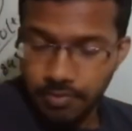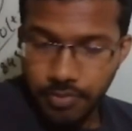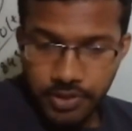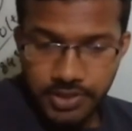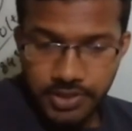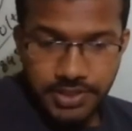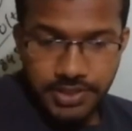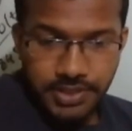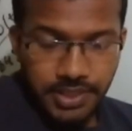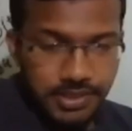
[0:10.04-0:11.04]

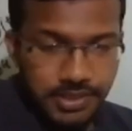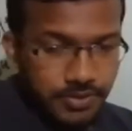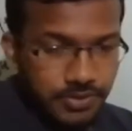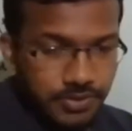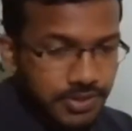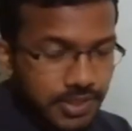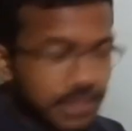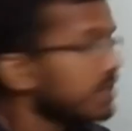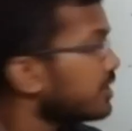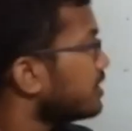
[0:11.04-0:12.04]
pot's energy goes, right?
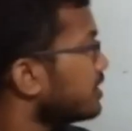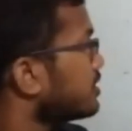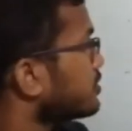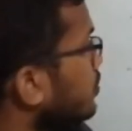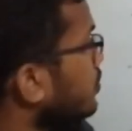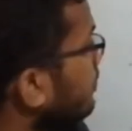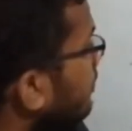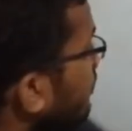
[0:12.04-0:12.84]
So